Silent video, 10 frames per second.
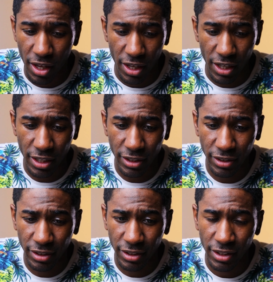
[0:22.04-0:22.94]

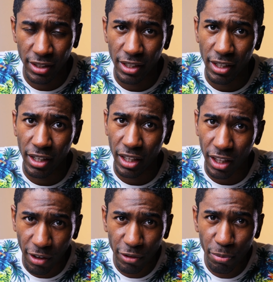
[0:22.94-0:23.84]
it
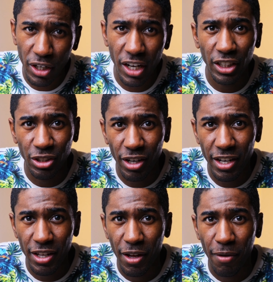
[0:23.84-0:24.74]
was pretty nice,
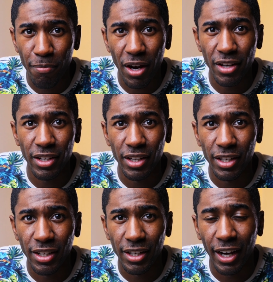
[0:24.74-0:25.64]
right? But
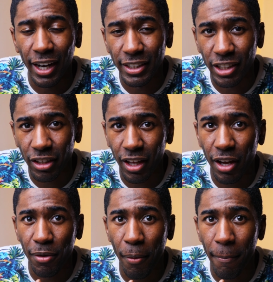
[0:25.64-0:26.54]
I shot
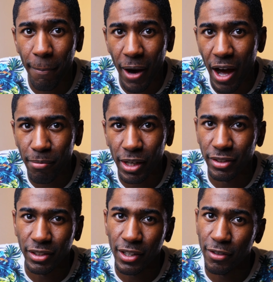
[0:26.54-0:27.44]
that by
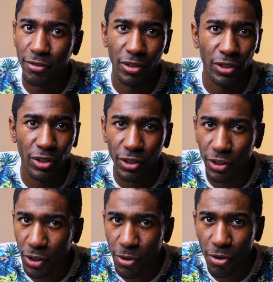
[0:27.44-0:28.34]
myself,
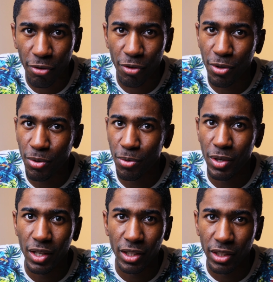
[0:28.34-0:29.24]
no crew,
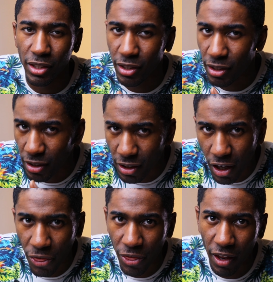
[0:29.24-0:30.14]

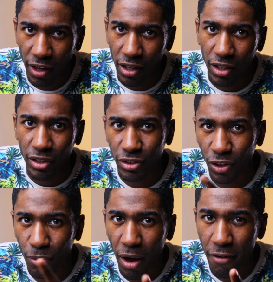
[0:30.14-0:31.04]
nothing.
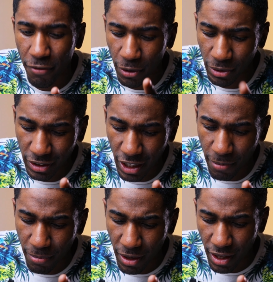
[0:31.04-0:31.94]
So my first
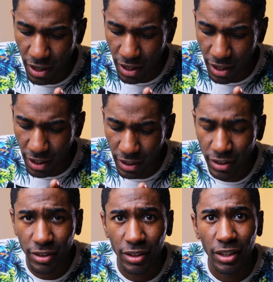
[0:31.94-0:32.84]
tip
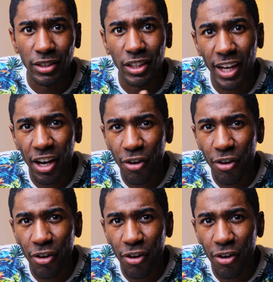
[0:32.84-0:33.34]
is to get